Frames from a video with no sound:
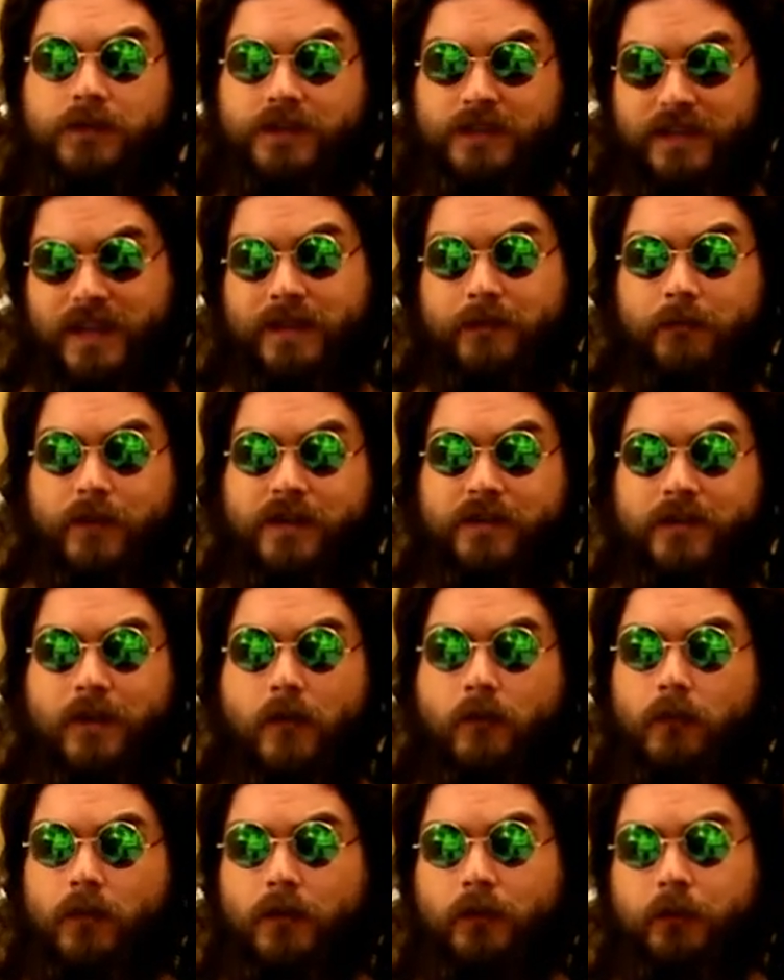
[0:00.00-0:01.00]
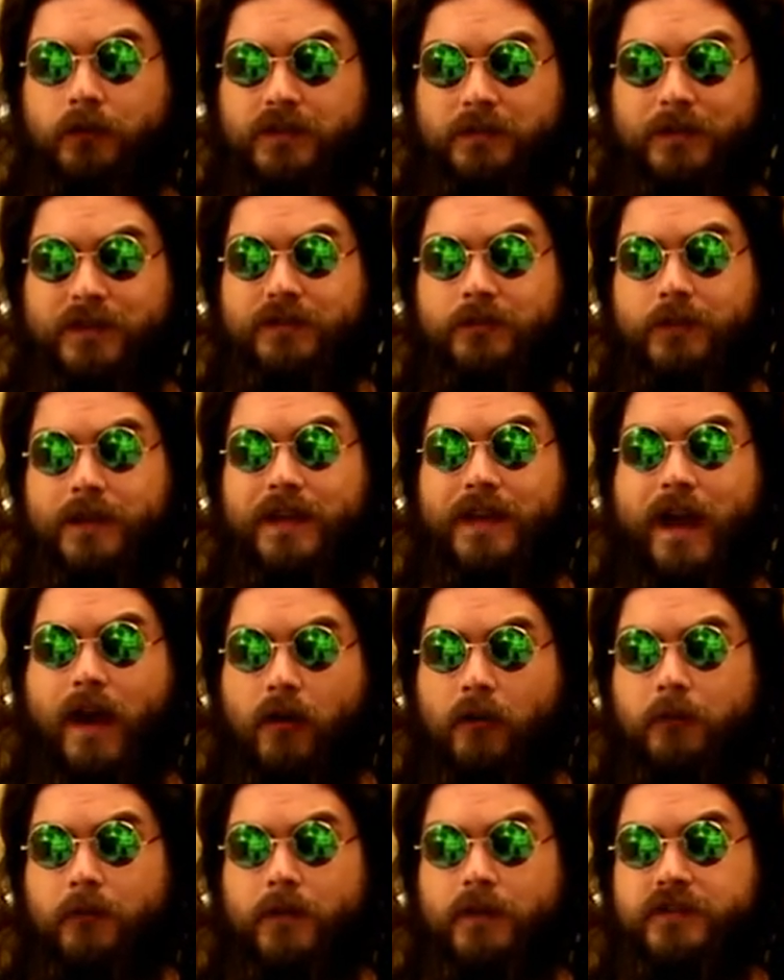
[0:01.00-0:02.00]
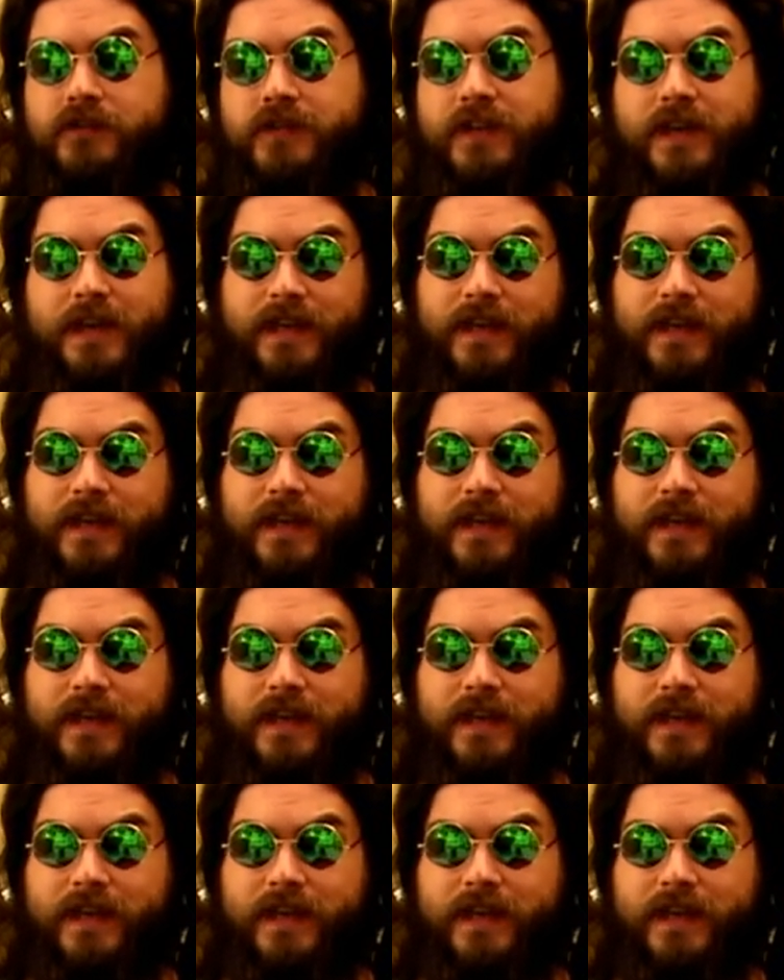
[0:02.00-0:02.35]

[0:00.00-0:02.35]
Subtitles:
to celebrate, we're going to be doing our first